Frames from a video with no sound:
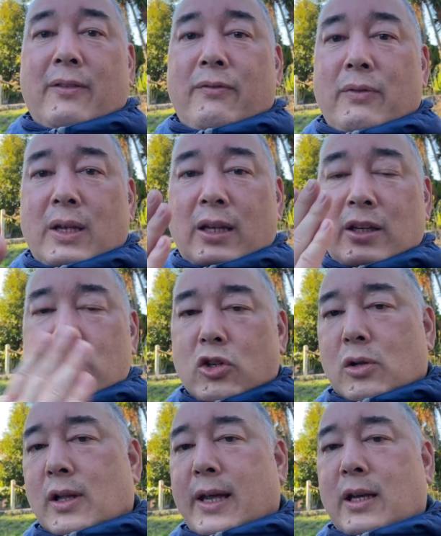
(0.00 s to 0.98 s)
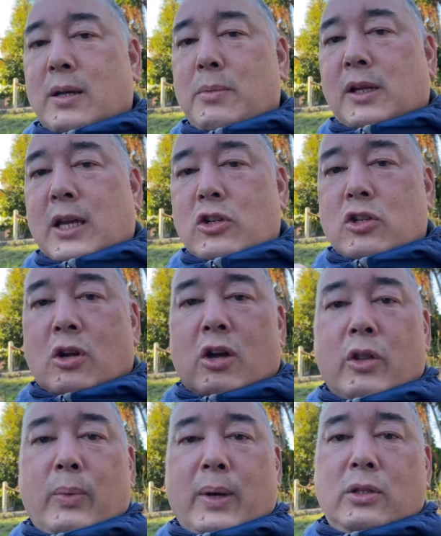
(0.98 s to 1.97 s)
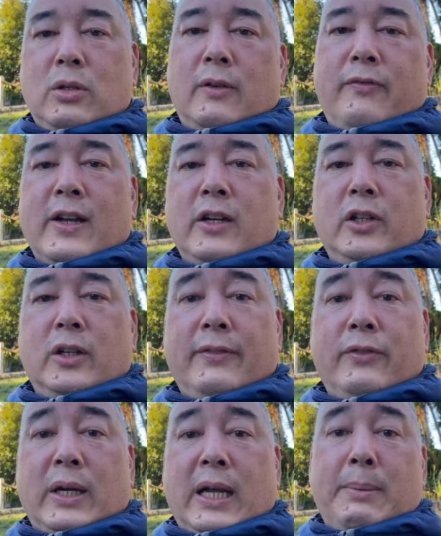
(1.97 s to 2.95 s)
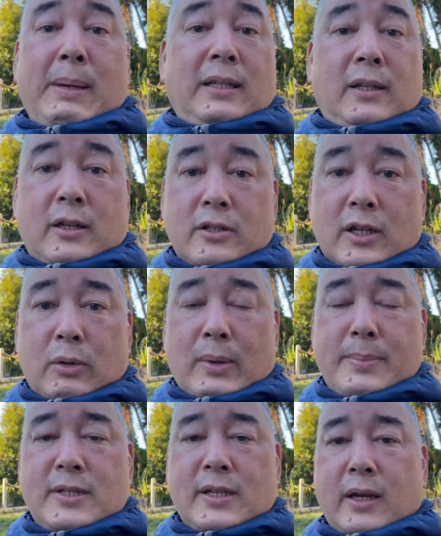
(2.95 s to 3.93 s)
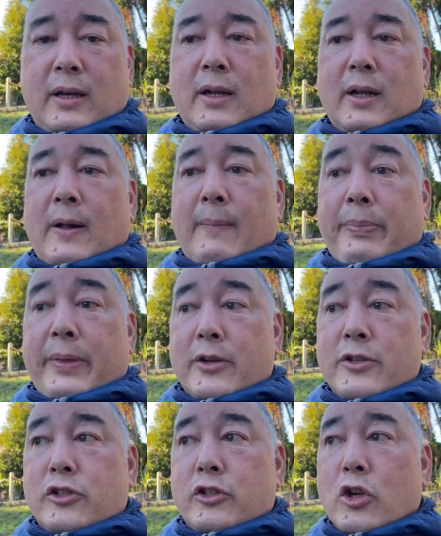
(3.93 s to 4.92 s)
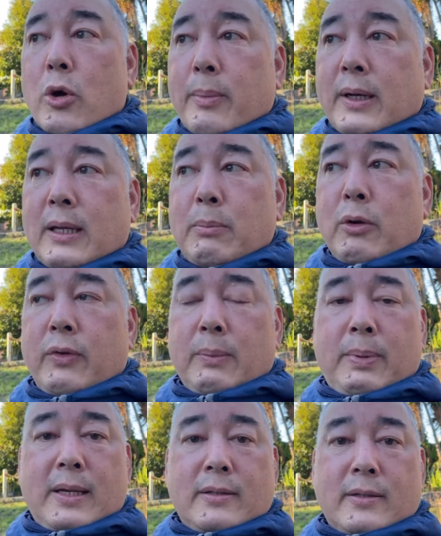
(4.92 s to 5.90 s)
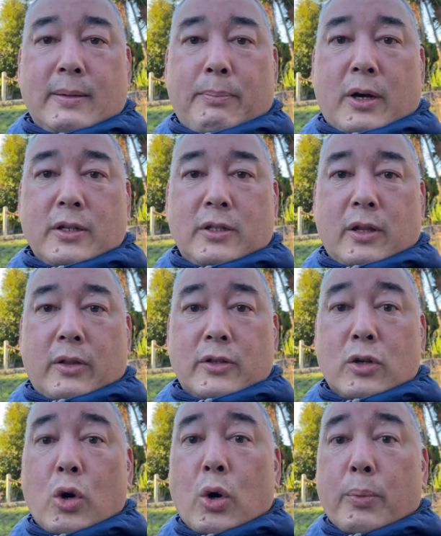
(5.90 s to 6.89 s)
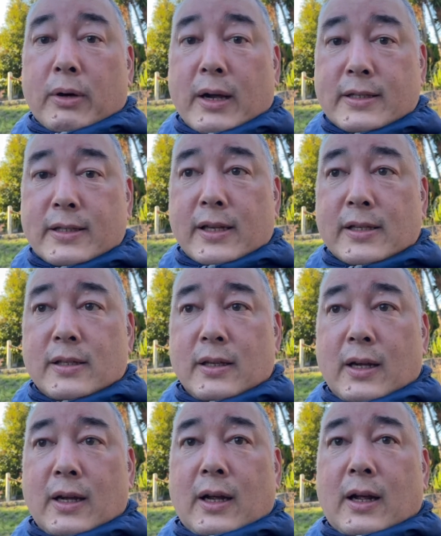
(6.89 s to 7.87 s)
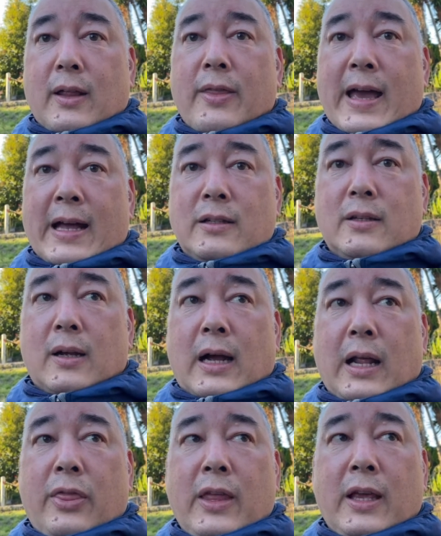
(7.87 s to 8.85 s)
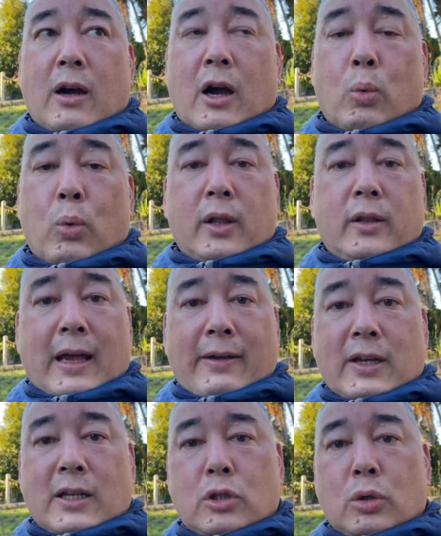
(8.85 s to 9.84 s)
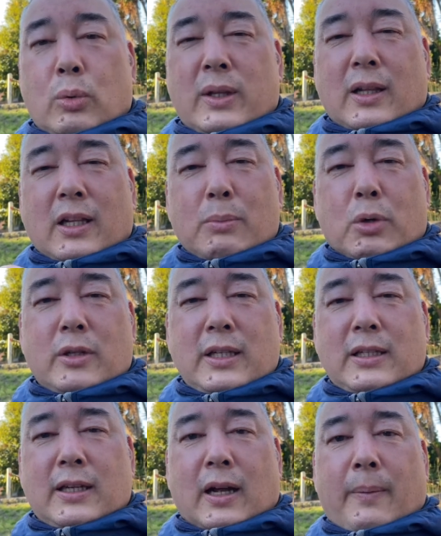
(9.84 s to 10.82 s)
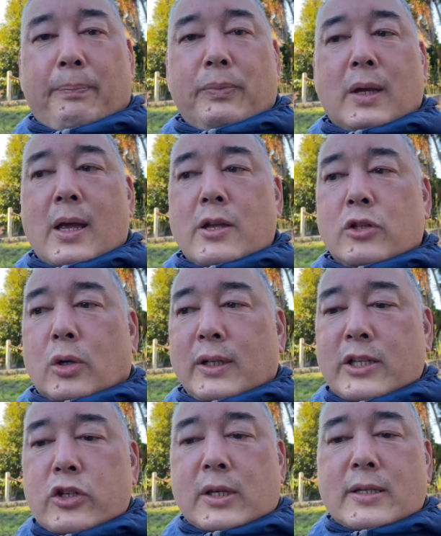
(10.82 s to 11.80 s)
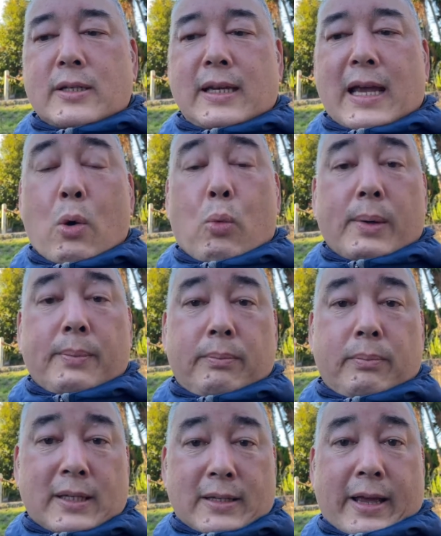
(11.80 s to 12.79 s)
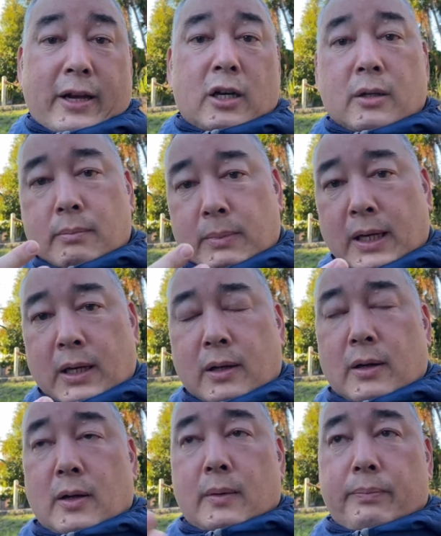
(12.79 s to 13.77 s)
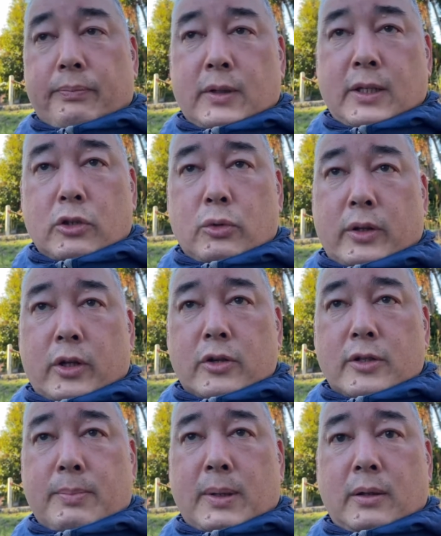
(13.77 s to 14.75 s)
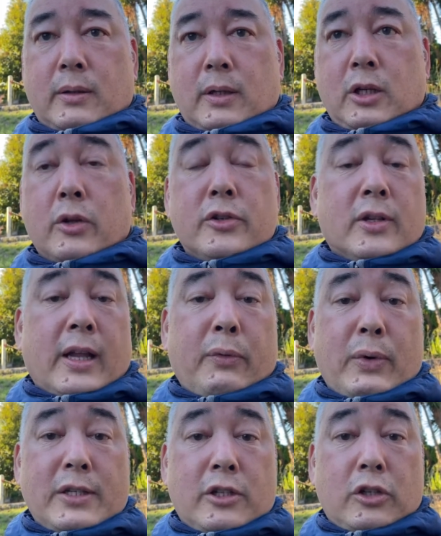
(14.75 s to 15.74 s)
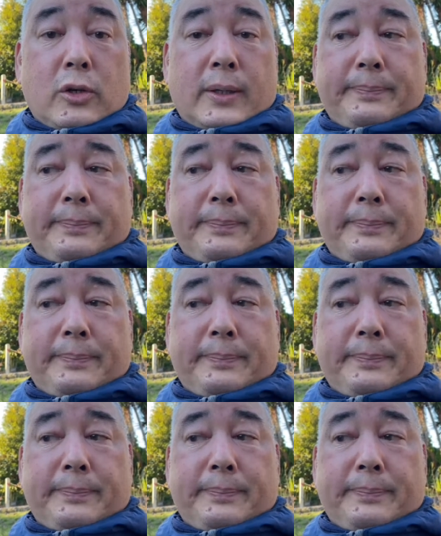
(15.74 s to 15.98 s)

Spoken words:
initial client communication all the way to the final delivery and maintenance on a website. There's so many moving pieces and parts to this whole process that I think are worth diving into with a little more detail. So at least you can see how one designer, me, deals with those. But there's a lot of ways to do it.